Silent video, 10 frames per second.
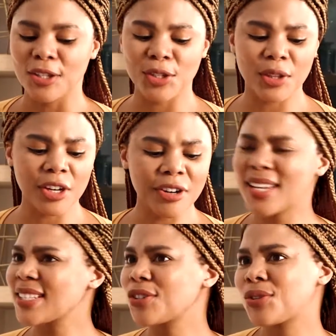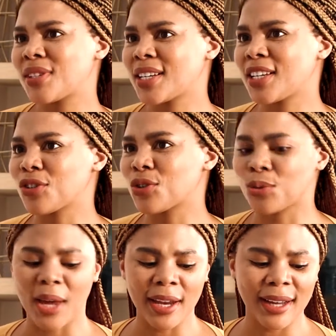So they're easy to dig
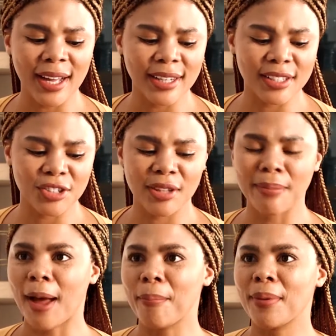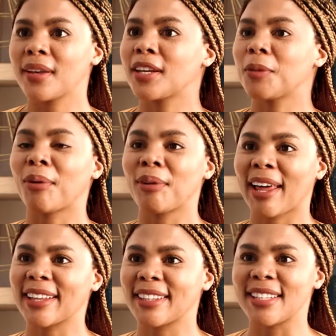into. And I kind of dish them up in a bowl
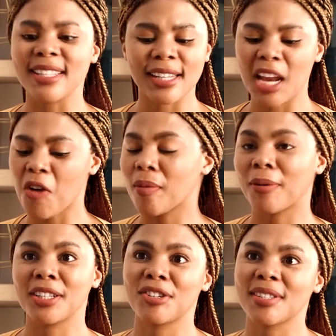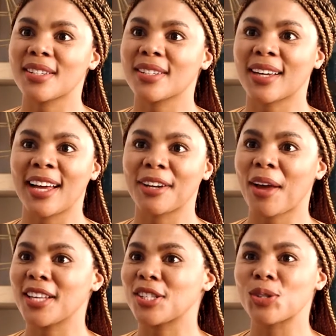like this and everybody just kind of
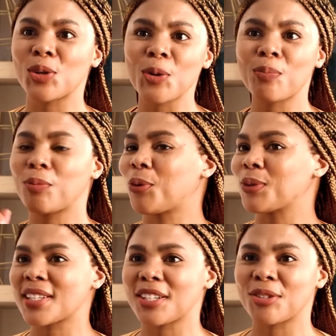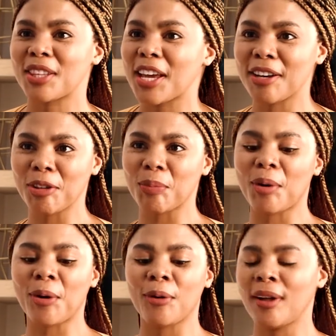has a scoop, pours it into their little
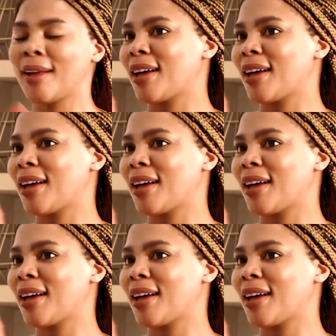bowl,